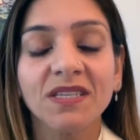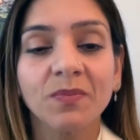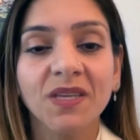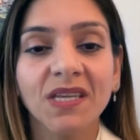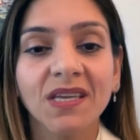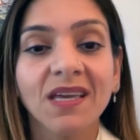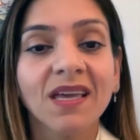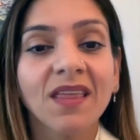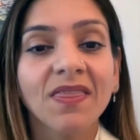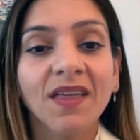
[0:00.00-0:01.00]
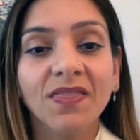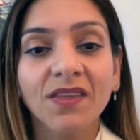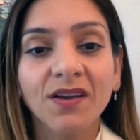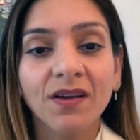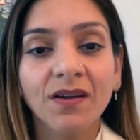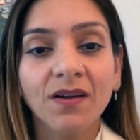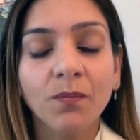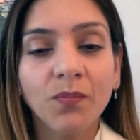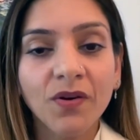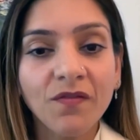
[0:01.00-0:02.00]
to be that the
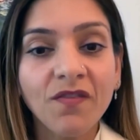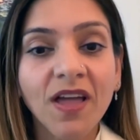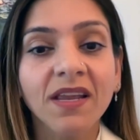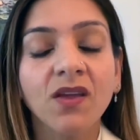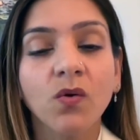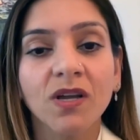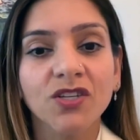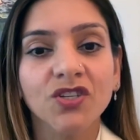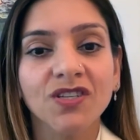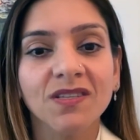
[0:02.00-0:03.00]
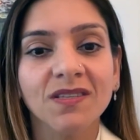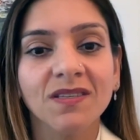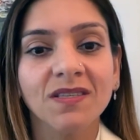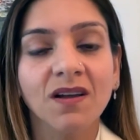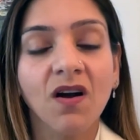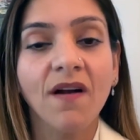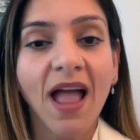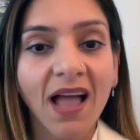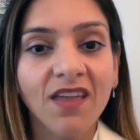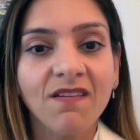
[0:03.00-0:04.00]
Prevent equations are
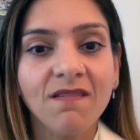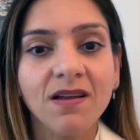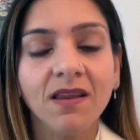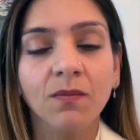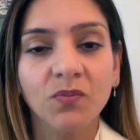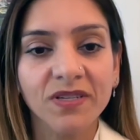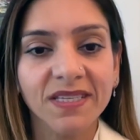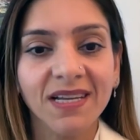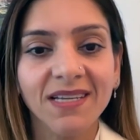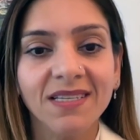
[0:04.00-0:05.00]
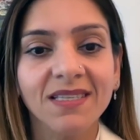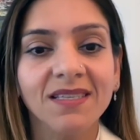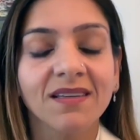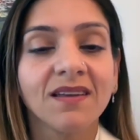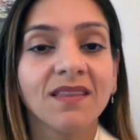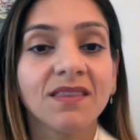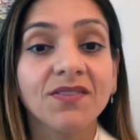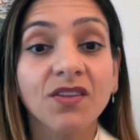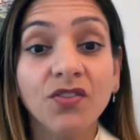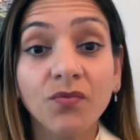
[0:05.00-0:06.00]
accurate and precise,
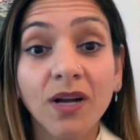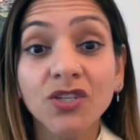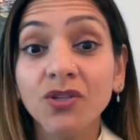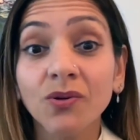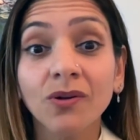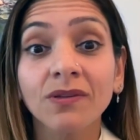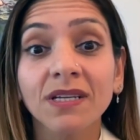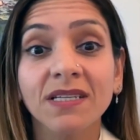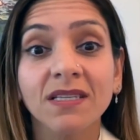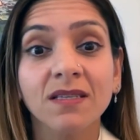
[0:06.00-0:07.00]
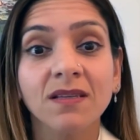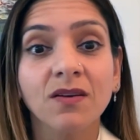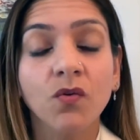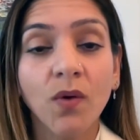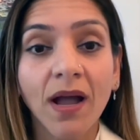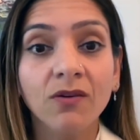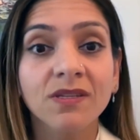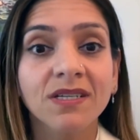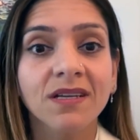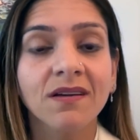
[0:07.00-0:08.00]
that the threshold is
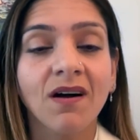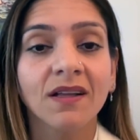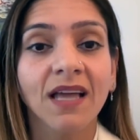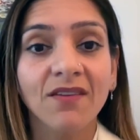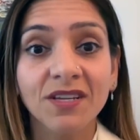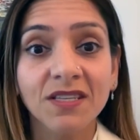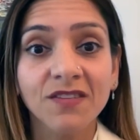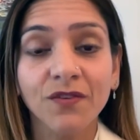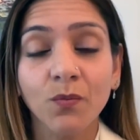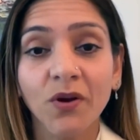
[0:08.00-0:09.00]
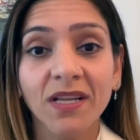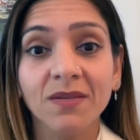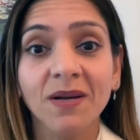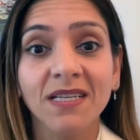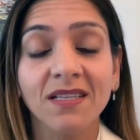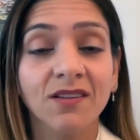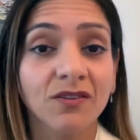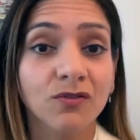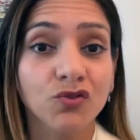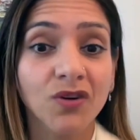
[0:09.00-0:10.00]
grounded on evidence from randomized
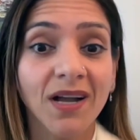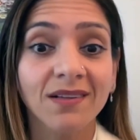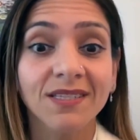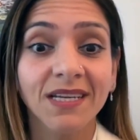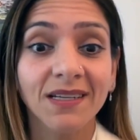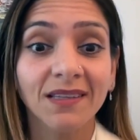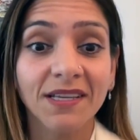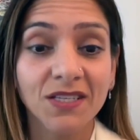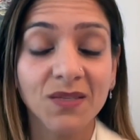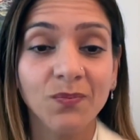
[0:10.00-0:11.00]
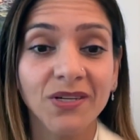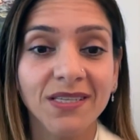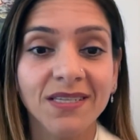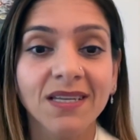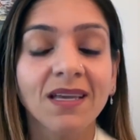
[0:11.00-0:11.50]
clinical trial data like Sprint,